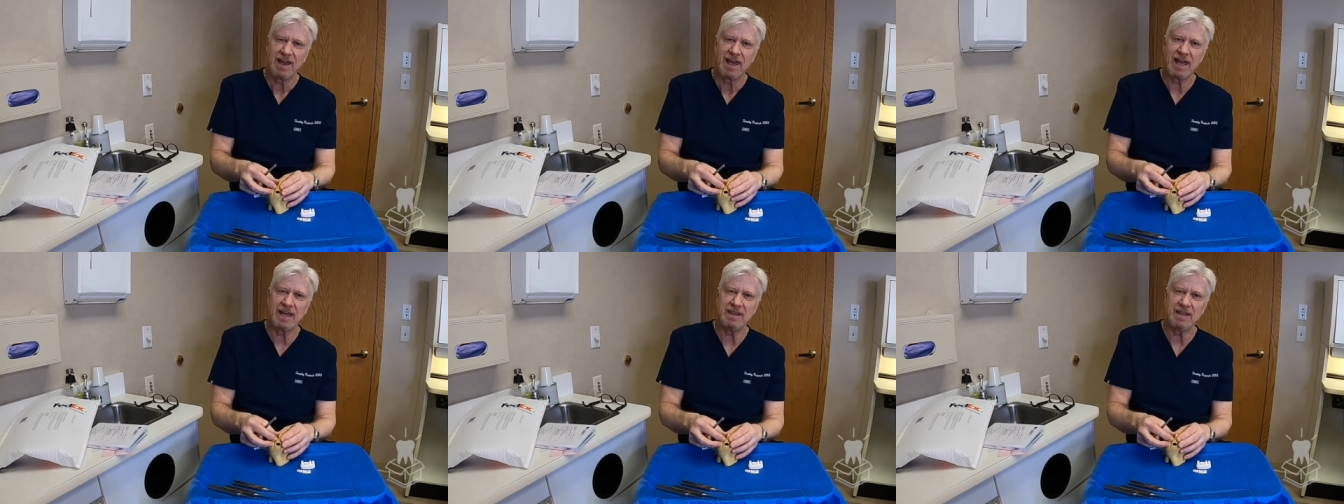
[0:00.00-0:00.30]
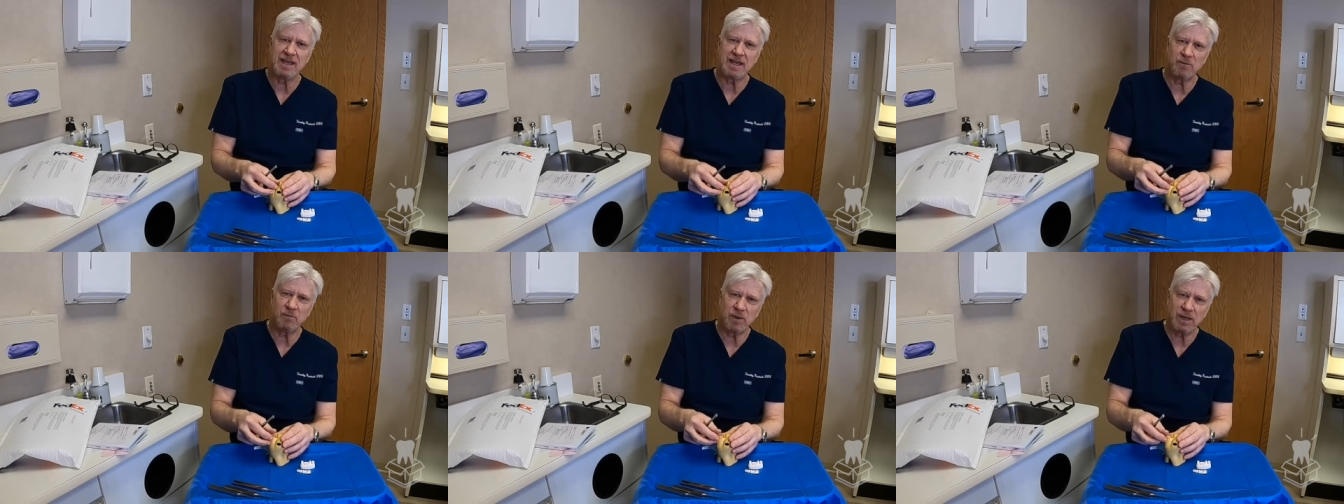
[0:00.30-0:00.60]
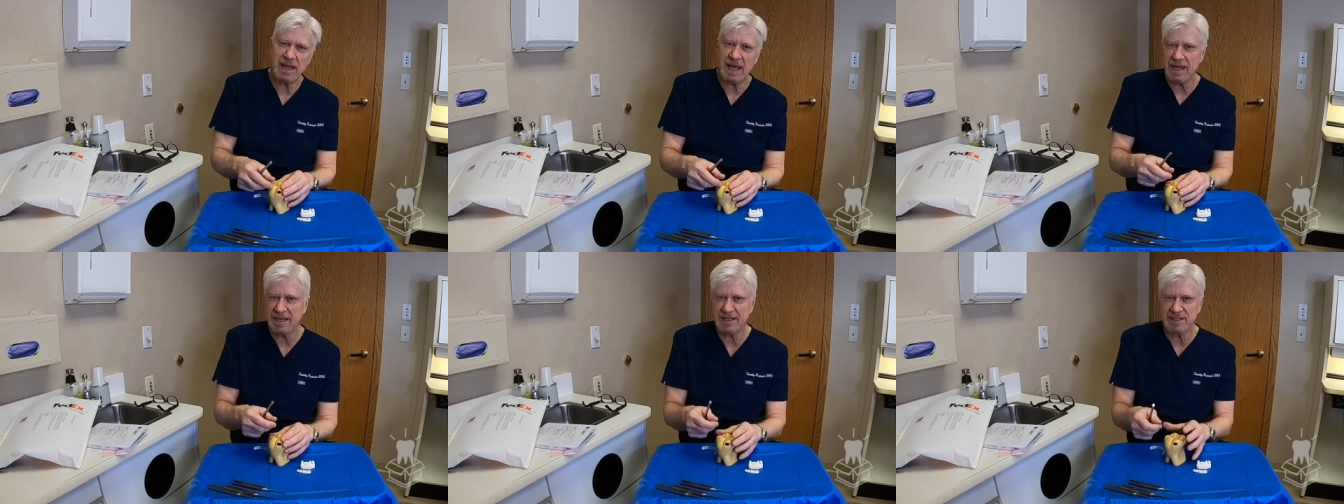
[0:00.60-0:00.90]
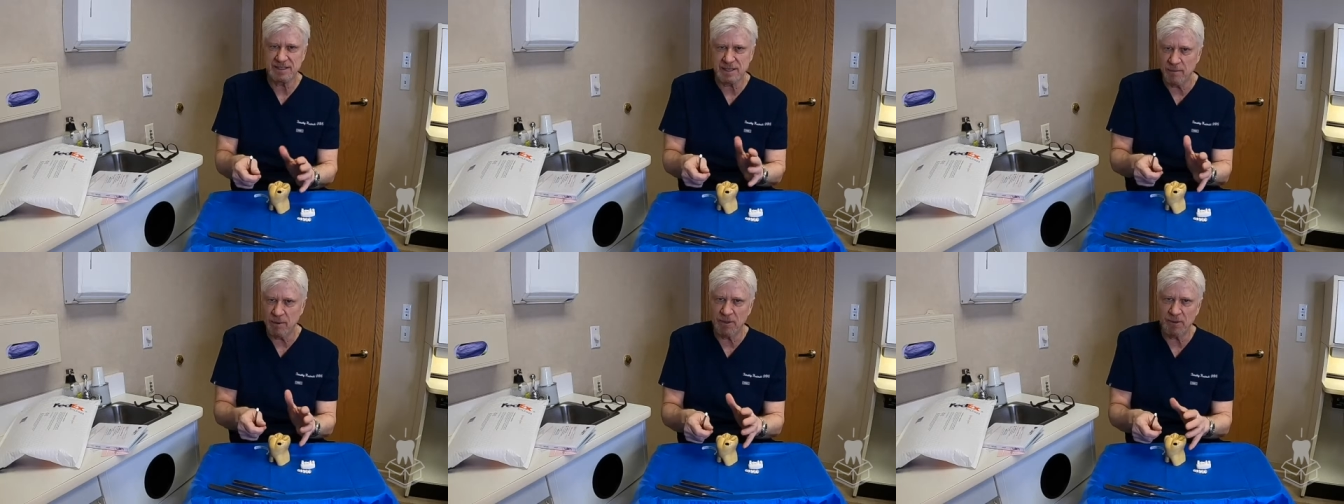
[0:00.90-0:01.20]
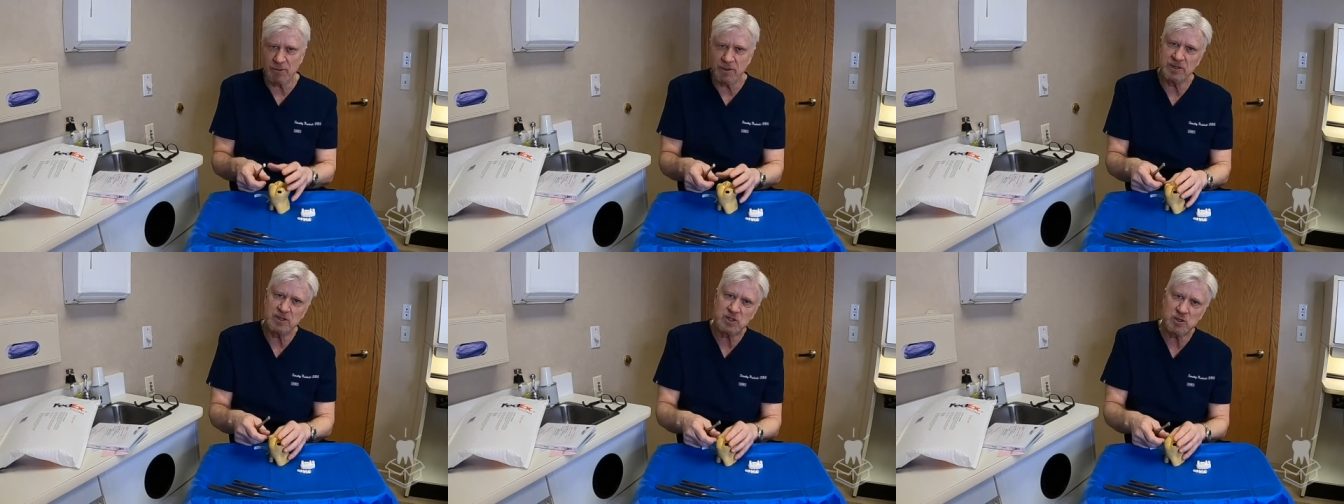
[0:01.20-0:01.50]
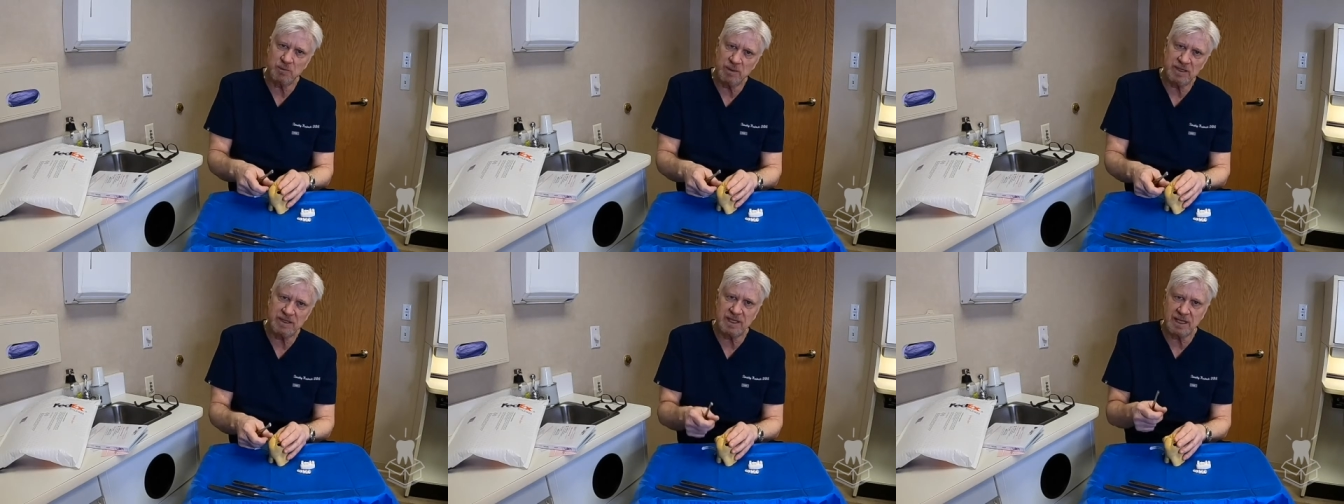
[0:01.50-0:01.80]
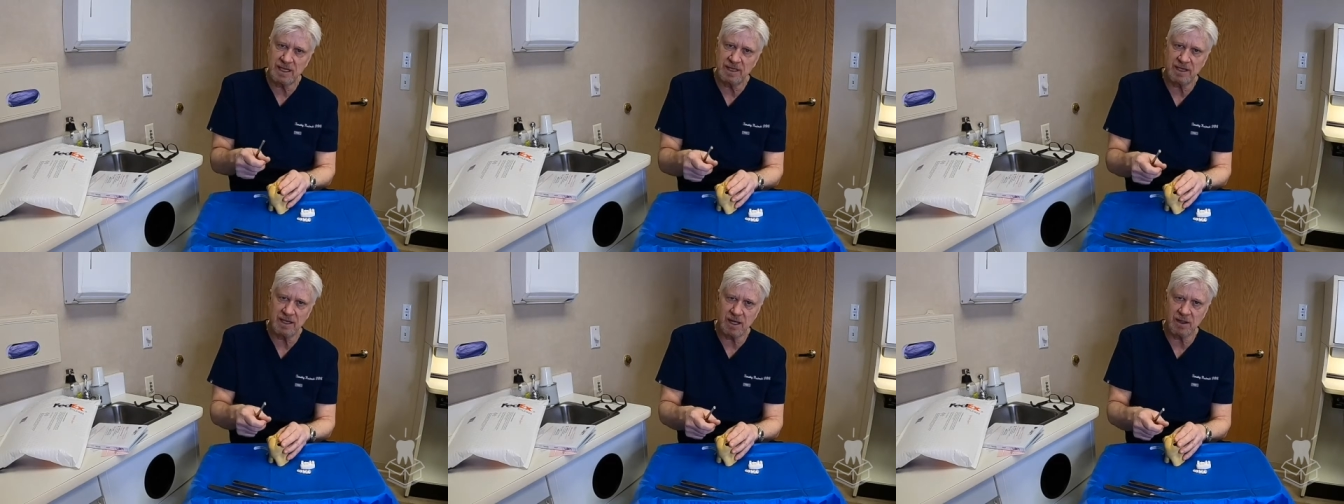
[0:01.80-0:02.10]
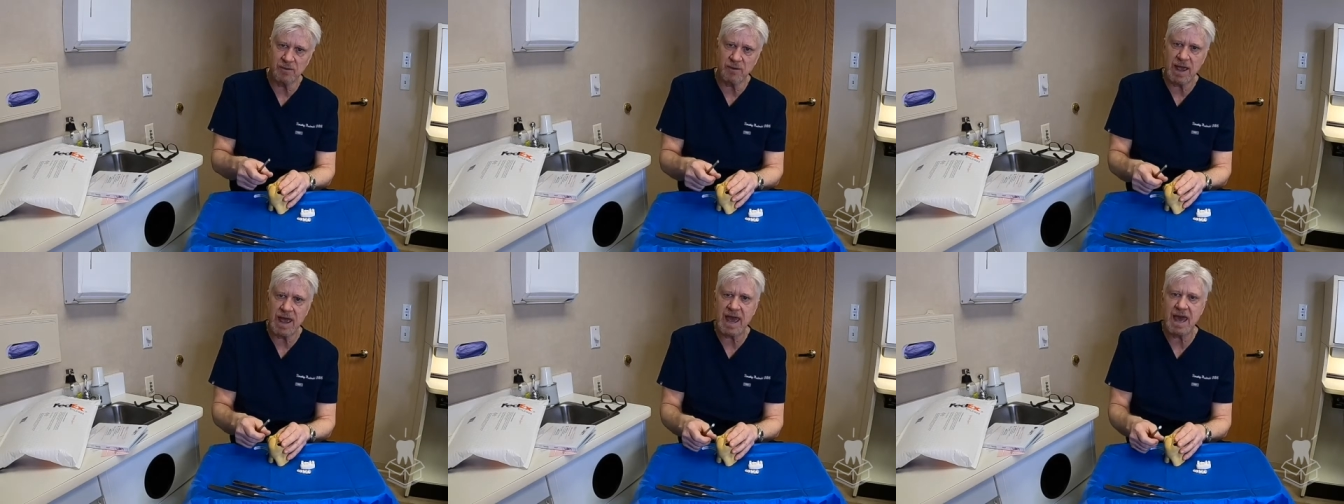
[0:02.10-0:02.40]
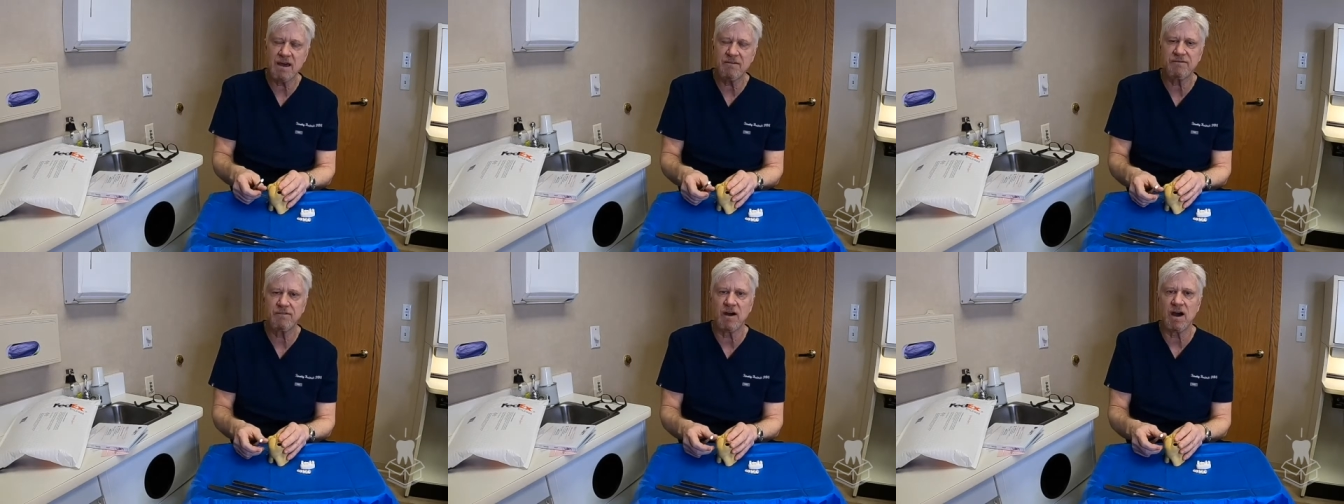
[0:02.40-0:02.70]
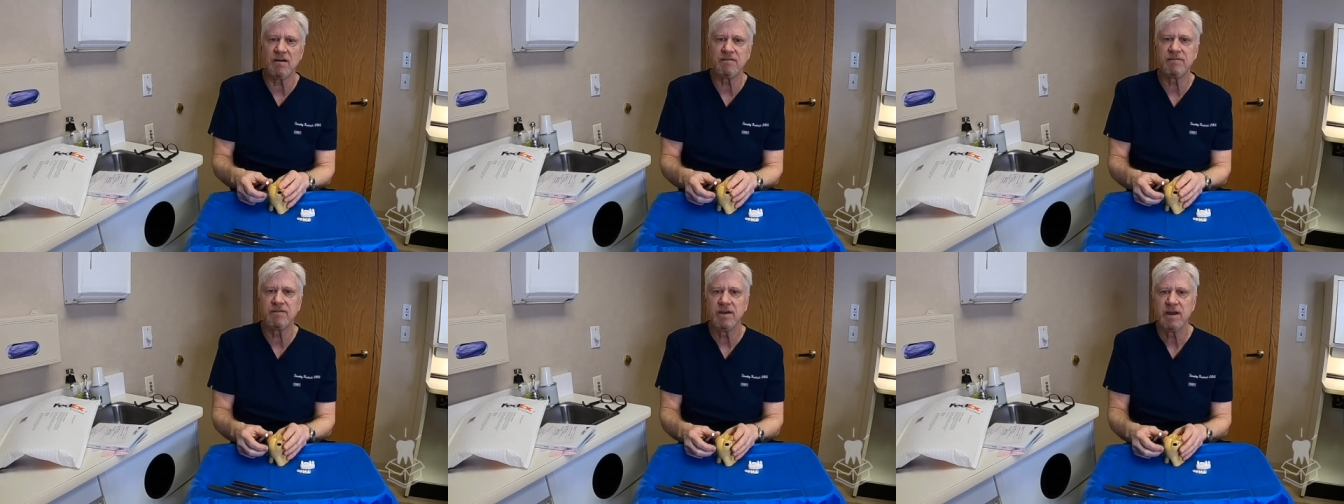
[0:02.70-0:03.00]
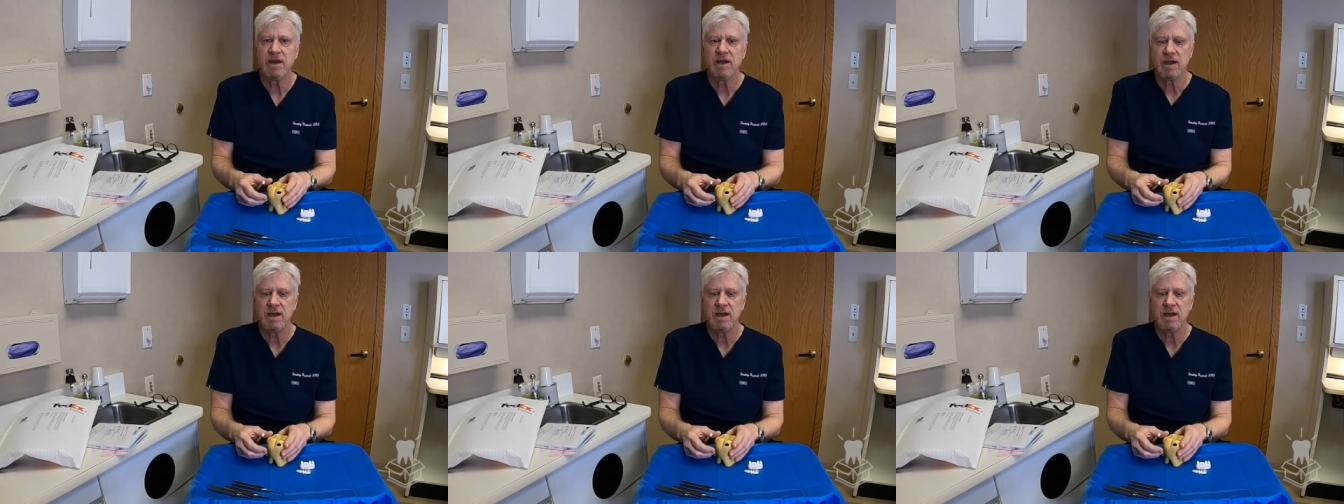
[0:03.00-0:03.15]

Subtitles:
and then we'd take some other instrument to get the other half off.